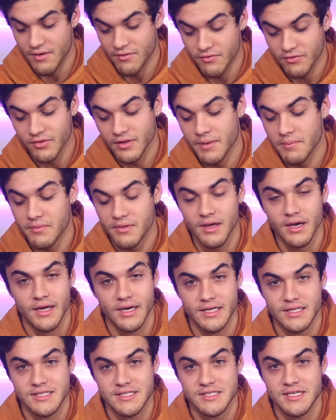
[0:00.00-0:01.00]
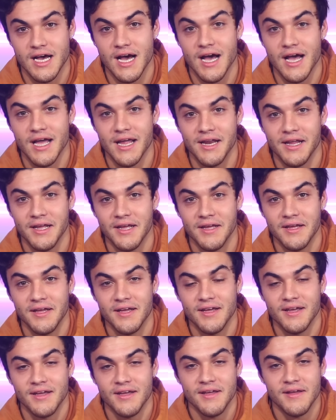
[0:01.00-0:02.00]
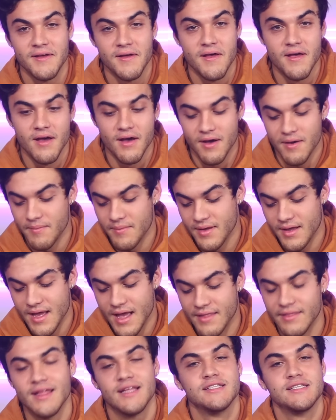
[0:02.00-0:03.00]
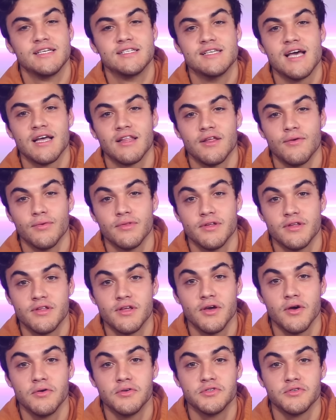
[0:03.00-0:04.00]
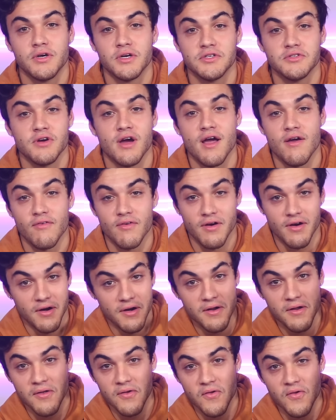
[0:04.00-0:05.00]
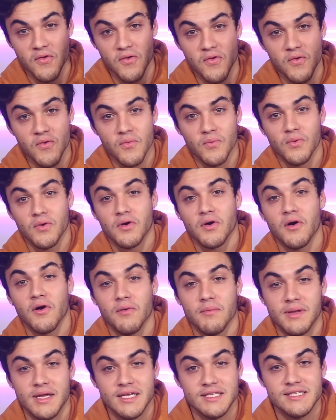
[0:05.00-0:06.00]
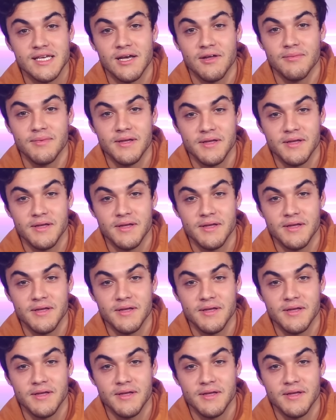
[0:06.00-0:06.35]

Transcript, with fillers: and flipped on its side. Um, and that's exactly what the tow truck driver will call me and tell